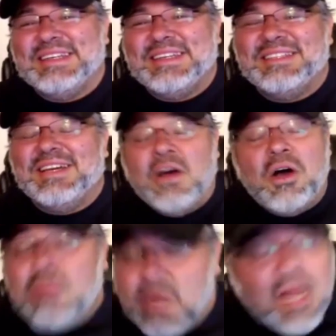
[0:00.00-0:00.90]
He's like,
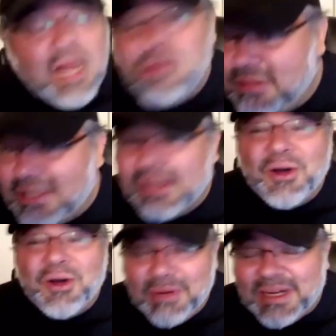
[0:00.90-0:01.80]
oh my God,
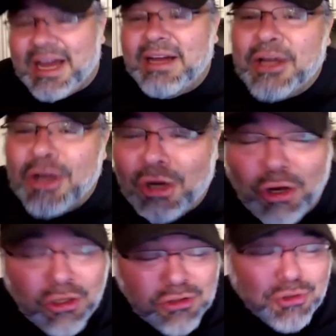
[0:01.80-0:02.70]
oh my God, oh my